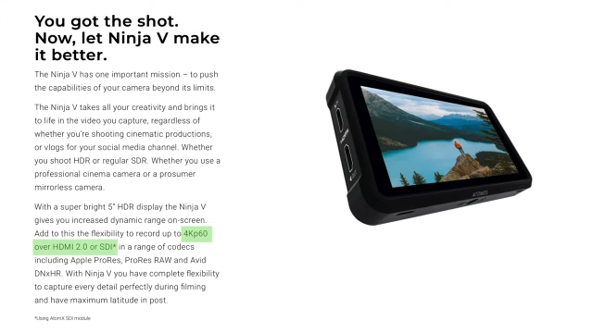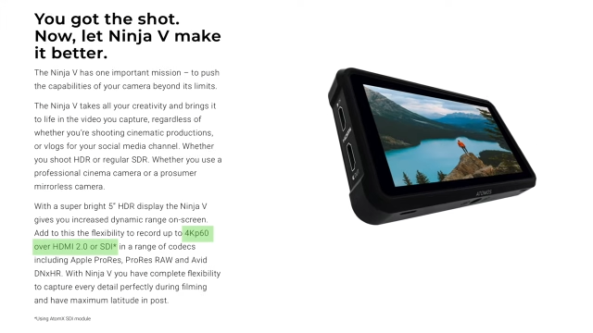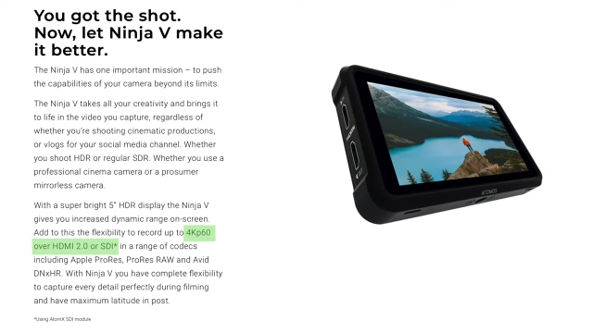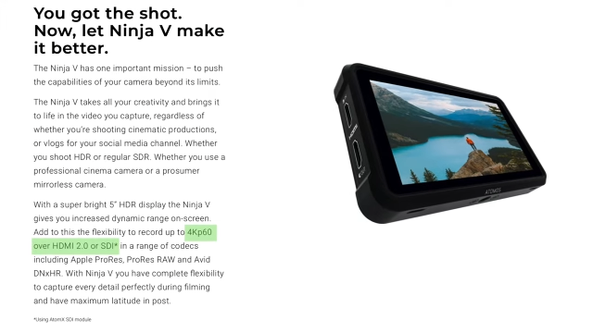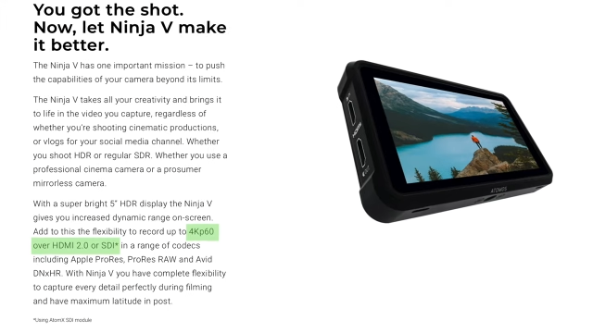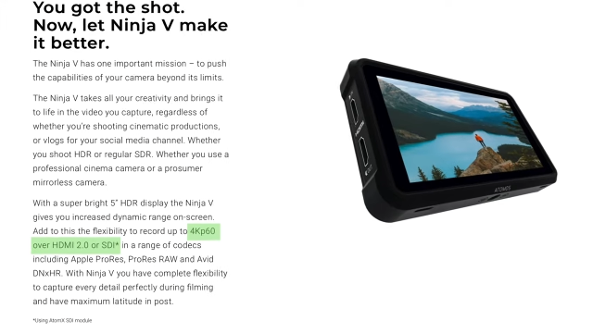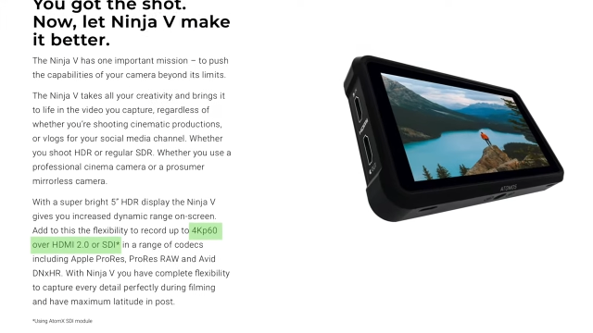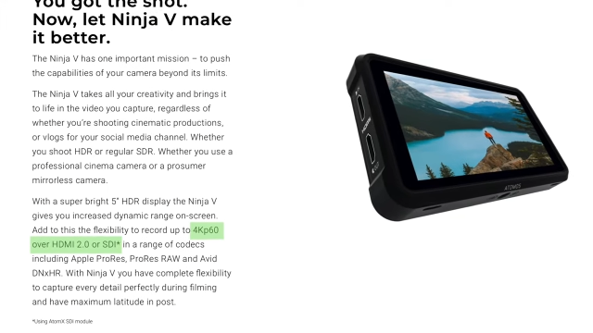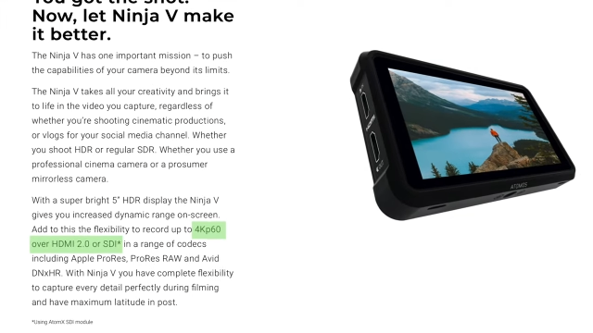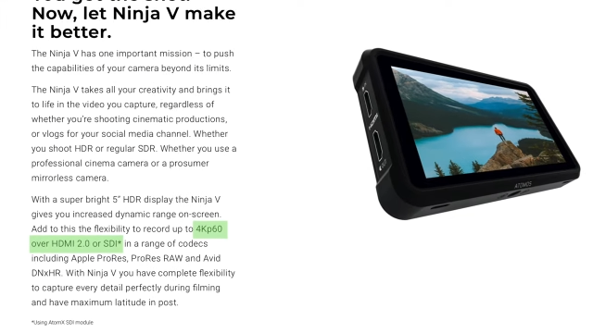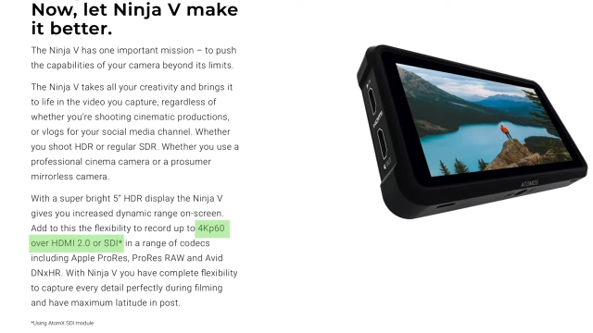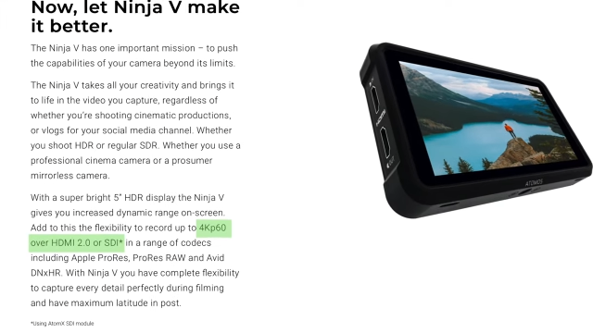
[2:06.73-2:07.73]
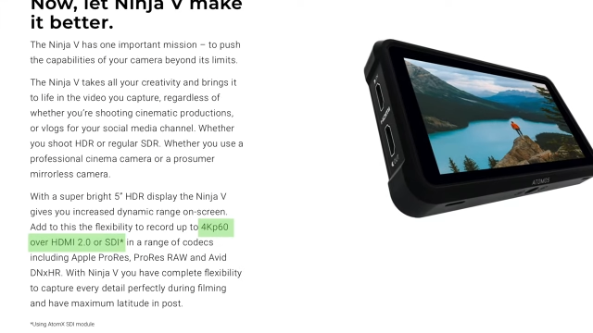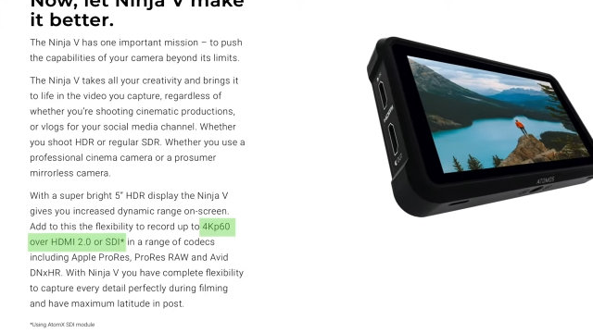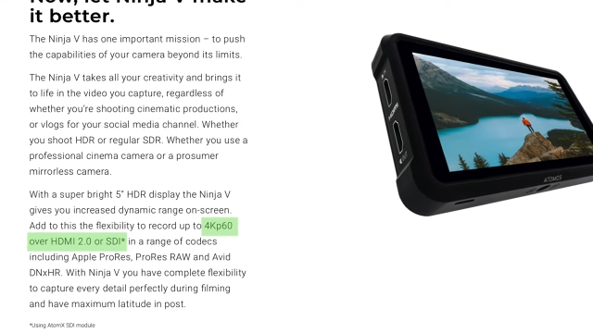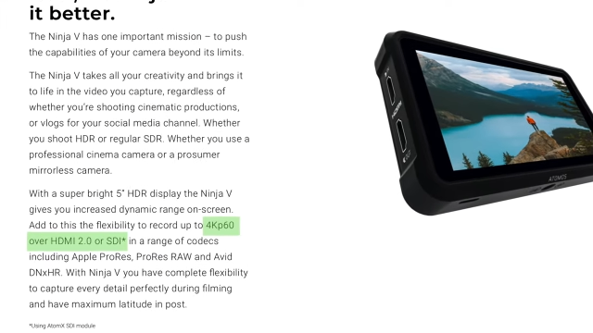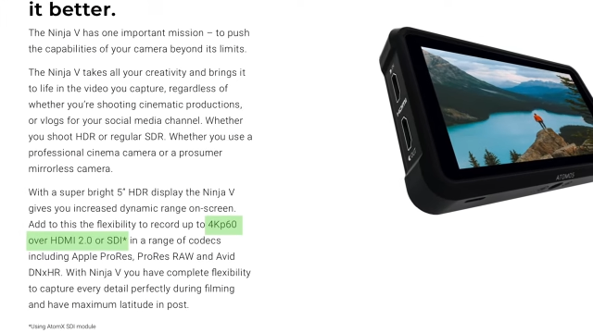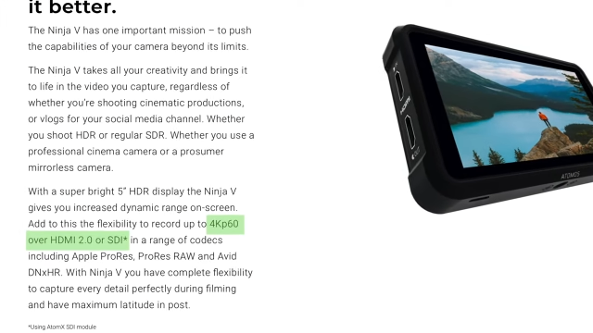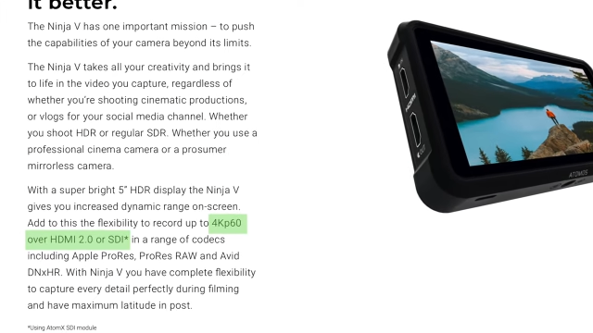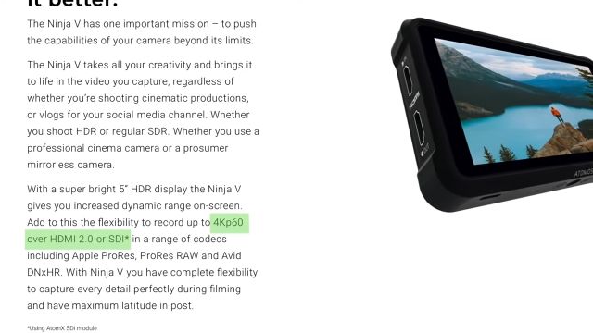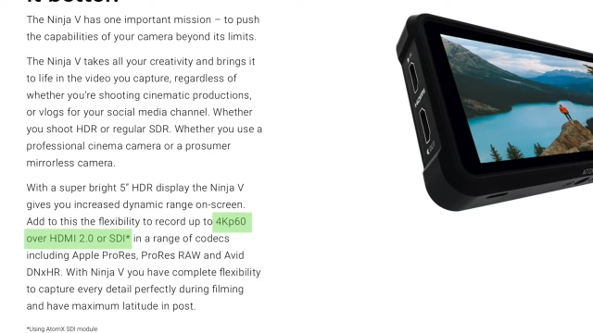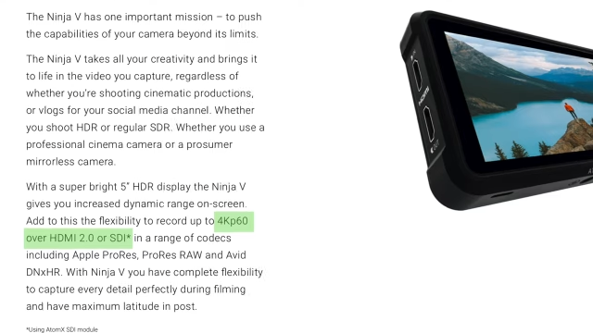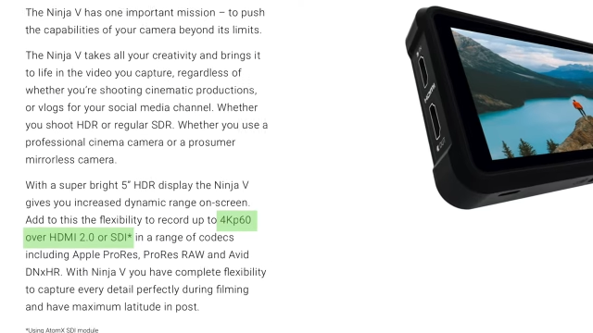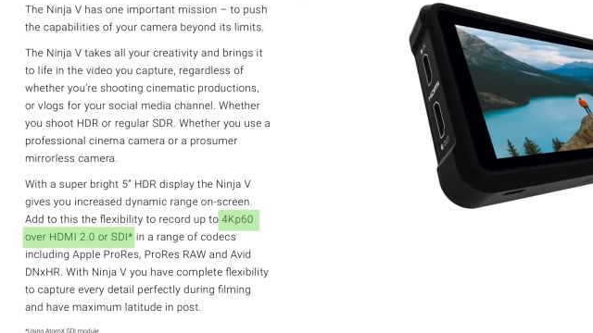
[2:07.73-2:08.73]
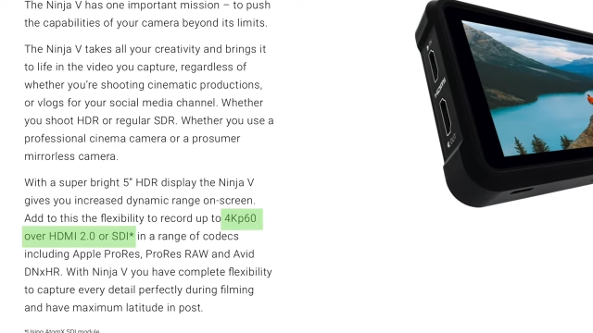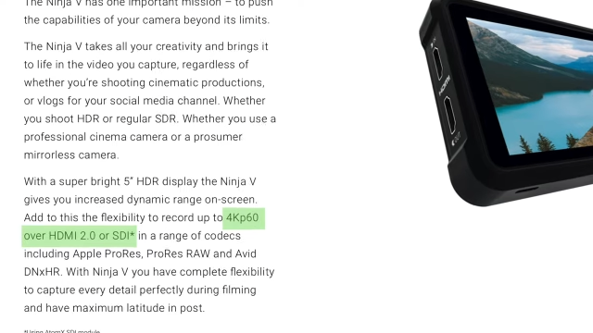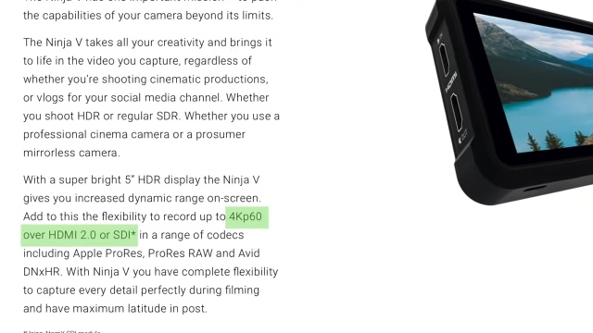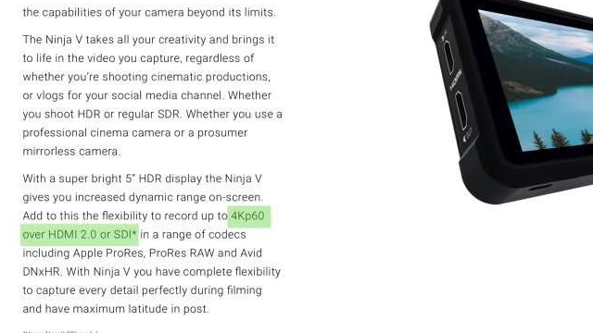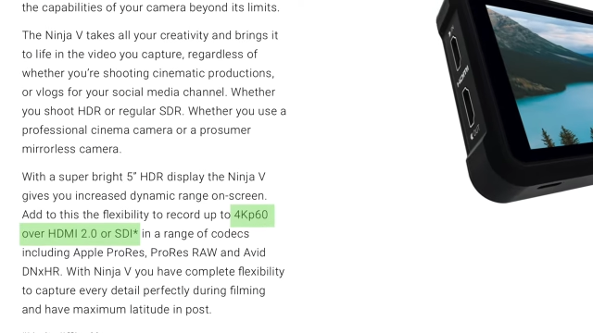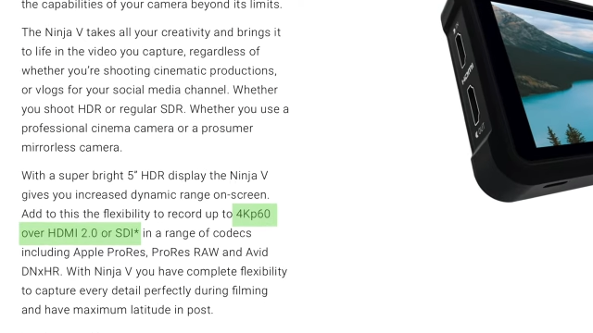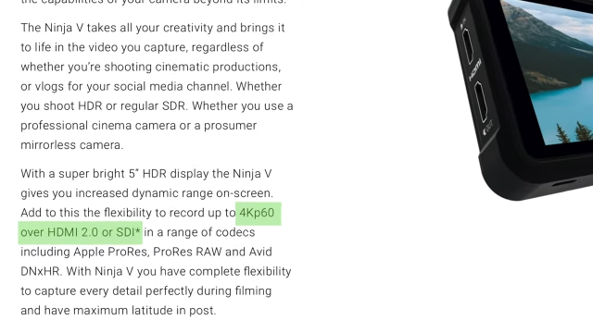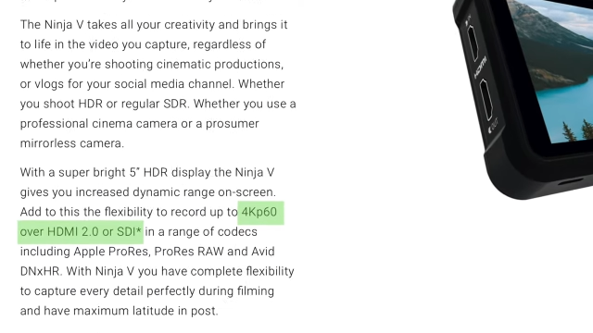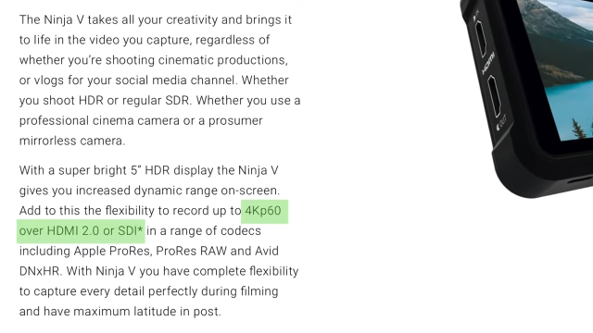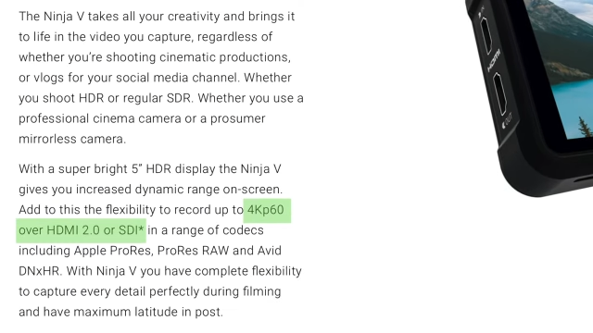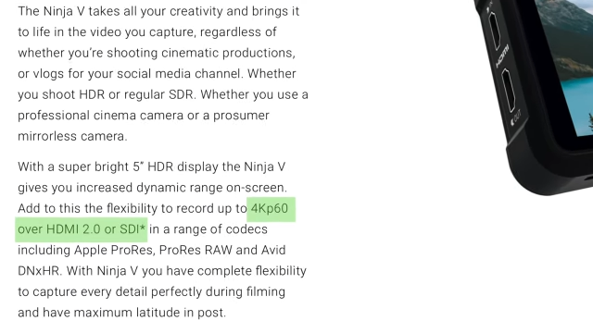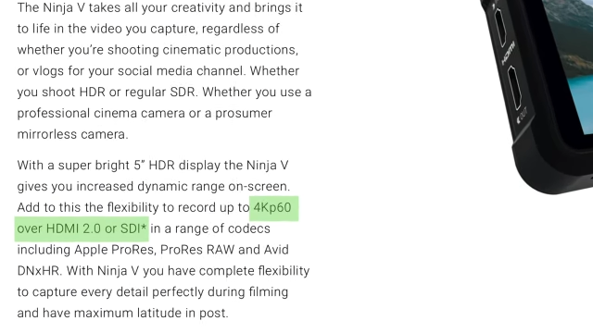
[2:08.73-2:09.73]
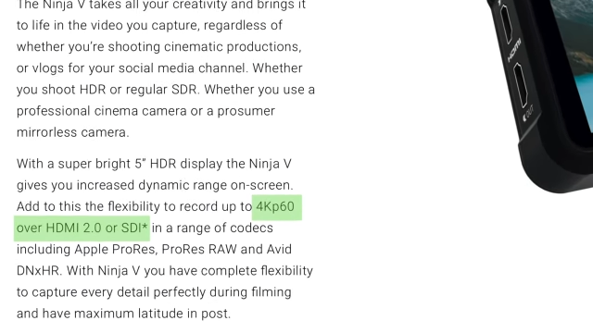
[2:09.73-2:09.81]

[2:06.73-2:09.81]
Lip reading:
No face is visible, so there are no lips to read.